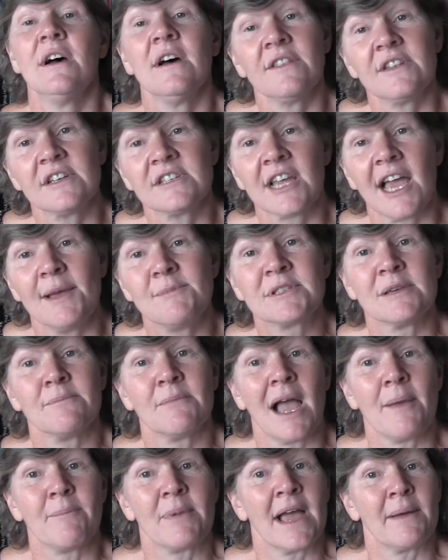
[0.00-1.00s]
Other times it
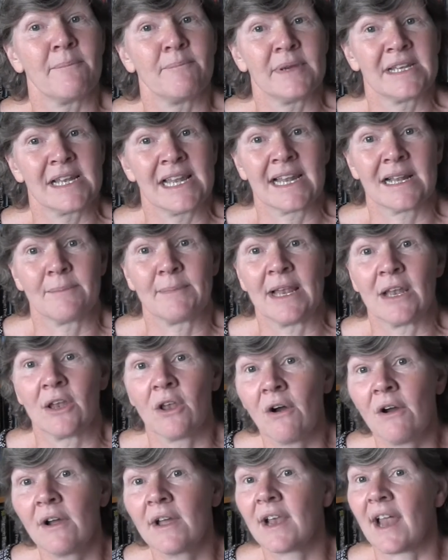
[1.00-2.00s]
might be a little bit
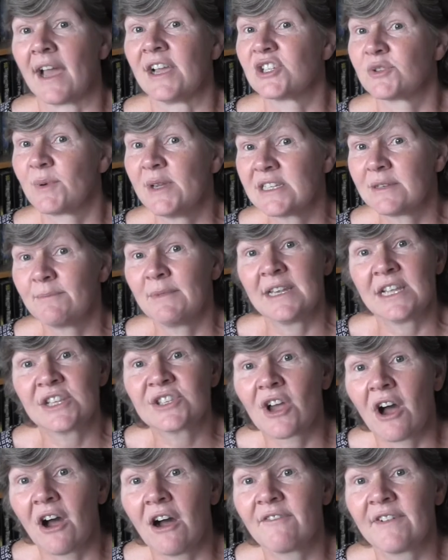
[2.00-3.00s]
longer, like 20
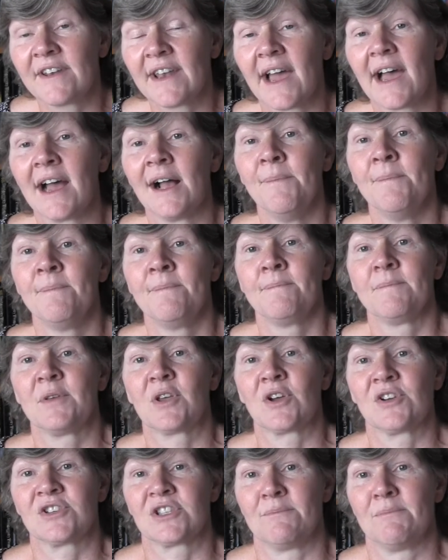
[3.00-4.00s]
minutes, half an hour,
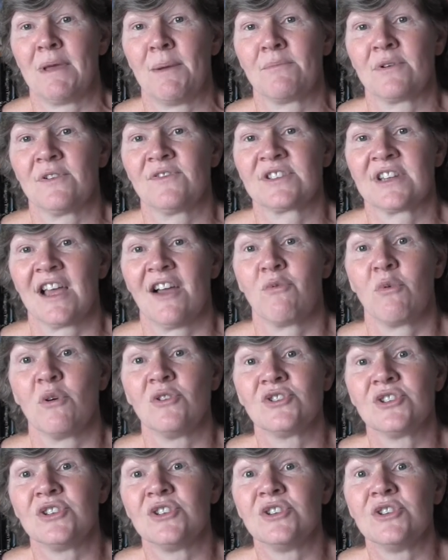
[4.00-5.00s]
because the member of staff
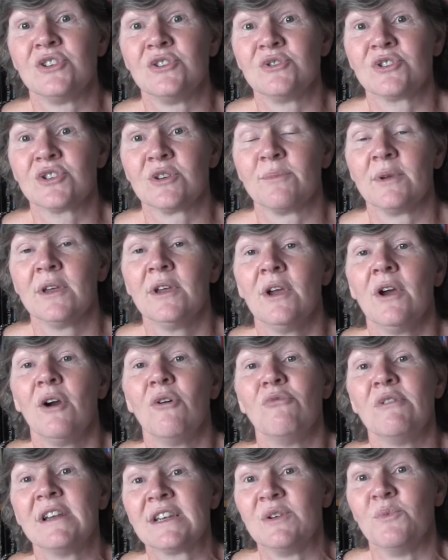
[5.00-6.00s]
wants you to do some
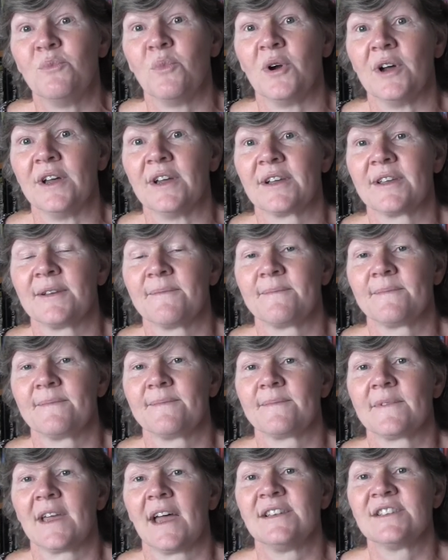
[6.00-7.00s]
written work
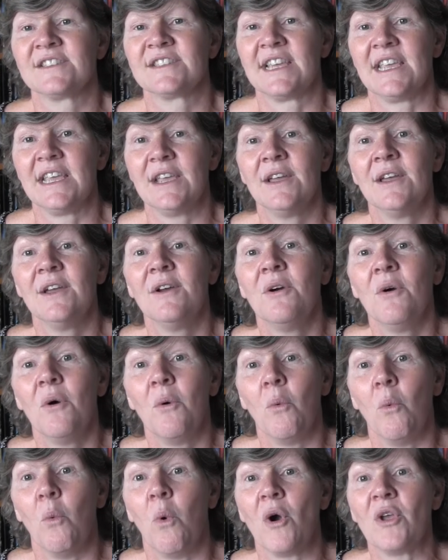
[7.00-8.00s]
and see
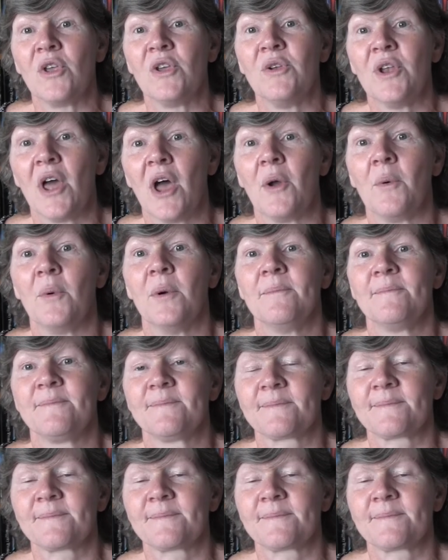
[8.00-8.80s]
what you know.